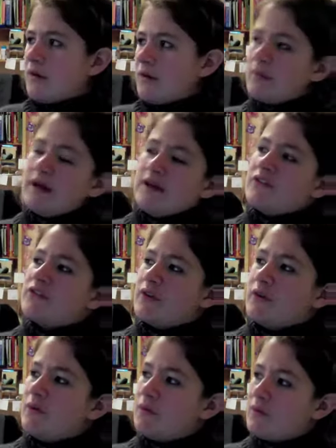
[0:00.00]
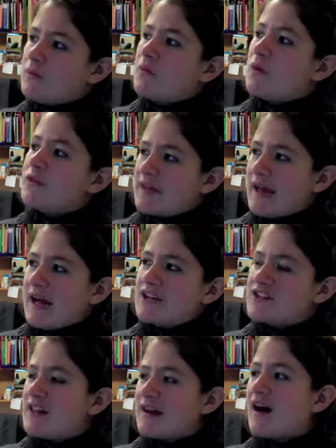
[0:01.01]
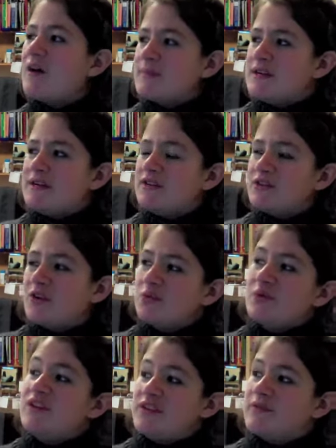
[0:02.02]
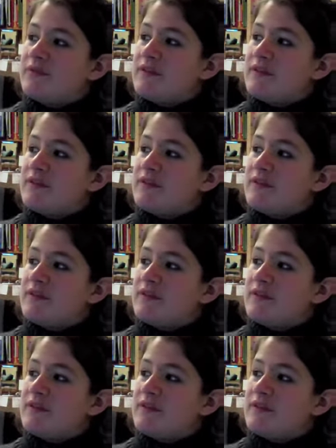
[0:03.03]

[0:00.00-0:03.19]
Wait, so what's the catch? There can't be no reason for